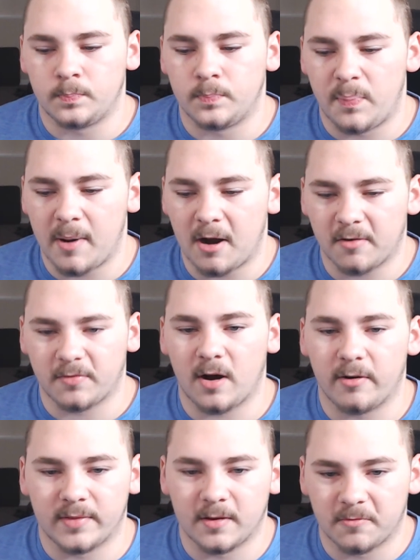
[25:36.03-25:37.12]
prepare for
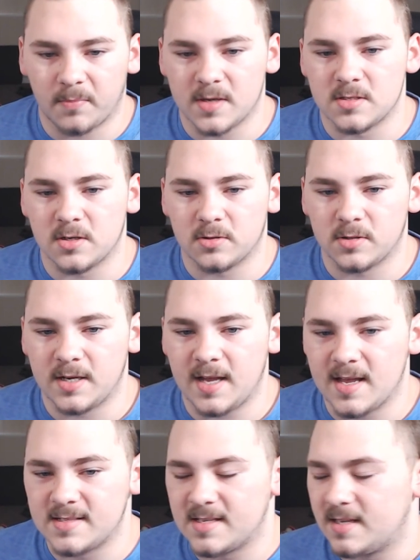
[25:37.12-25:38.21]
everything for my surgery,
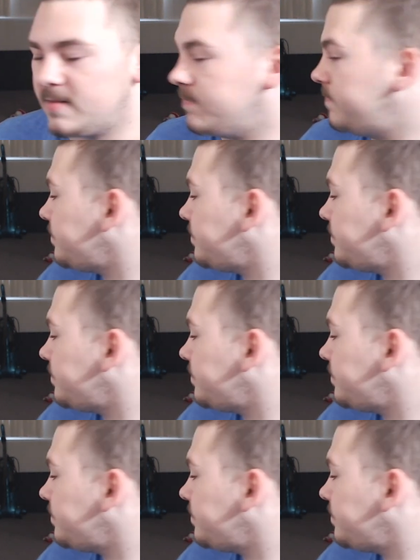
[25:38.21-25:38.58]
as in